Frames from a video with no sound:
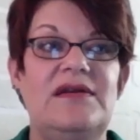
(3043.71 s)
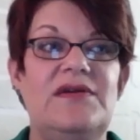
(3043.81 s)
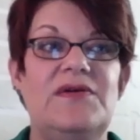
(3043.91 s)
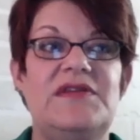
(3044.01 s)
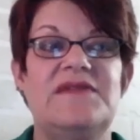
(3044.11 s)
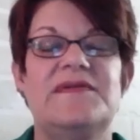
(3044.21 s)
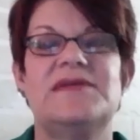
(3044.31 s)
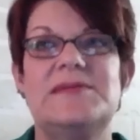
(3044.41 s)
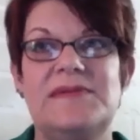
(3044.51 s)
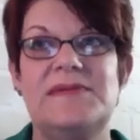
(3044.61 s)
the difference
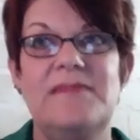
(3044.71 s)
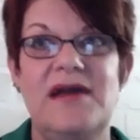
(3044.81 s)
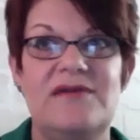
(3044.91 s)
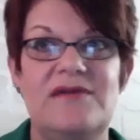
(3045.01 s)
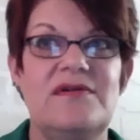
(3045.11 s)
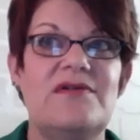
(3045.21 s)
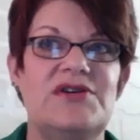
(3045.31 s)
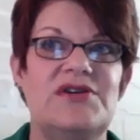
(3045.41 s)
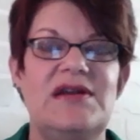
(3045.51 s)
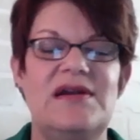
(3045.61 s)
between a
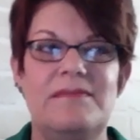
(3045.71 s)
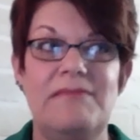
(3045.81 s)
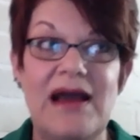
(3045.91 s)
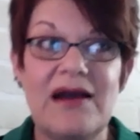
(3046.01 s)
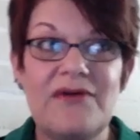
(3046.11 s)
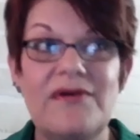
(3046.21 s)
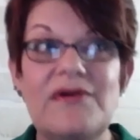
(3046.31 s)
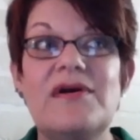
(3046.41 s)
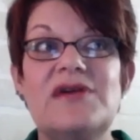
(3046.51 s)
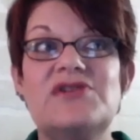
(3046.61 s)
microaggression and a
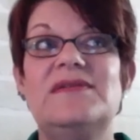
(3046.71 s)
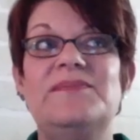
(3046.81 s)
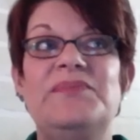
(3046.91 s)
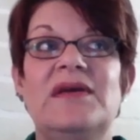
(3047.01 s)
macroaggression.